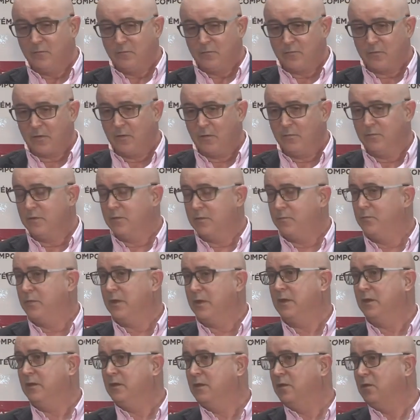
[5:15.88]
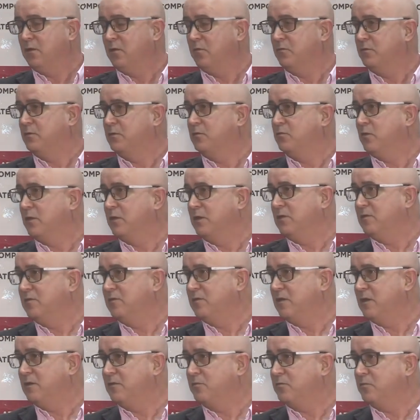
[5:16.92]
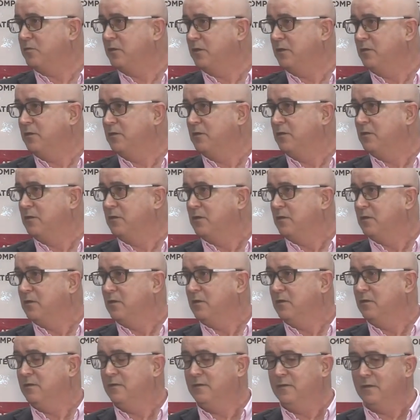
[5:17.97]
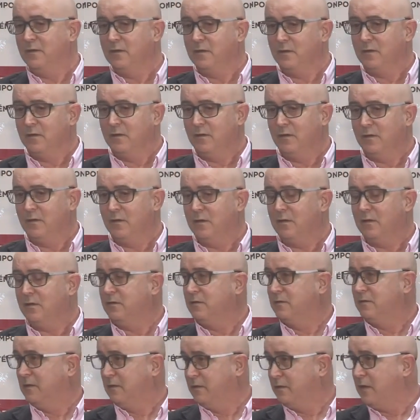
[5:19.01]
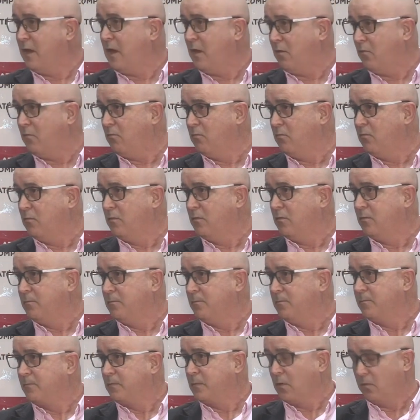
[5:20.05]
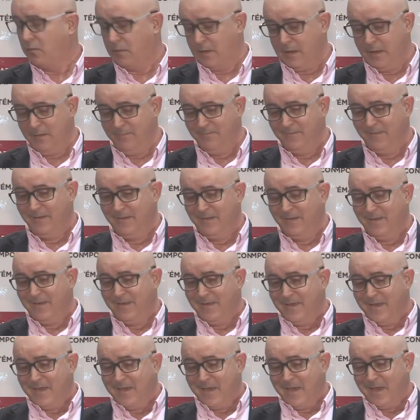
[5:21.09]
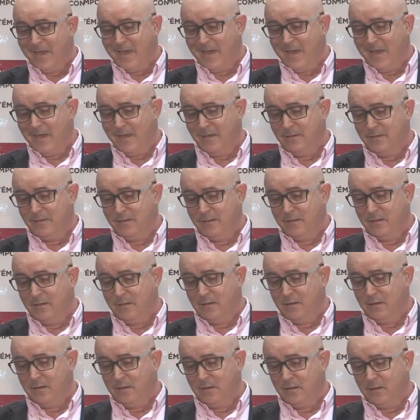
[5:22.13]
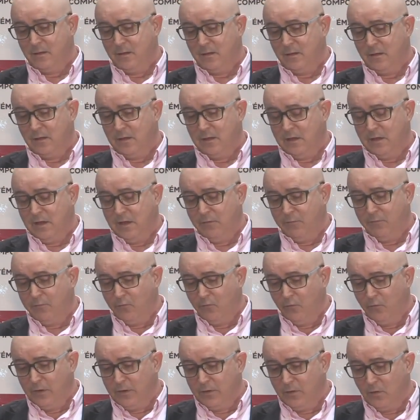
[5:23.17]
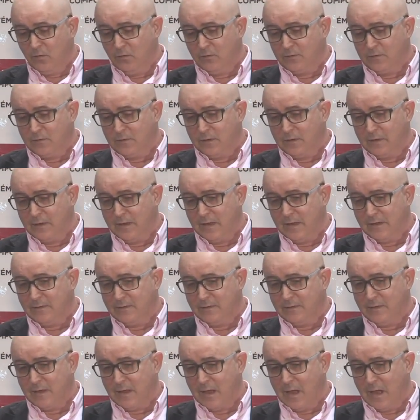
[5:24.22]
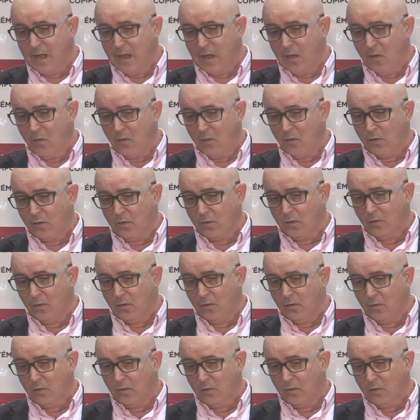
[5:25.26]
from the beginning of the 20th century until now. Okay? And if we don't get our